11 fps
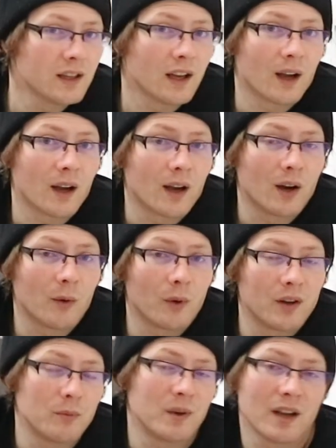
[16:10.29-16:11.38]

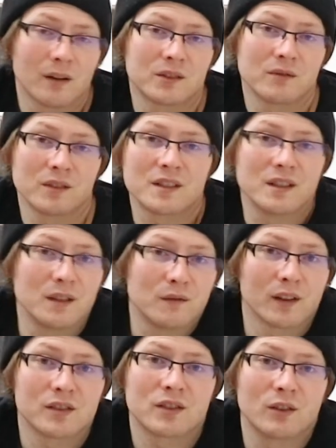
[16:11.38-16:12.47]
where you'll be able to receive
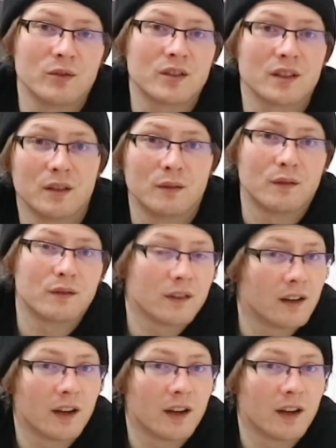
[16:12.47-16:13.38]
exclusive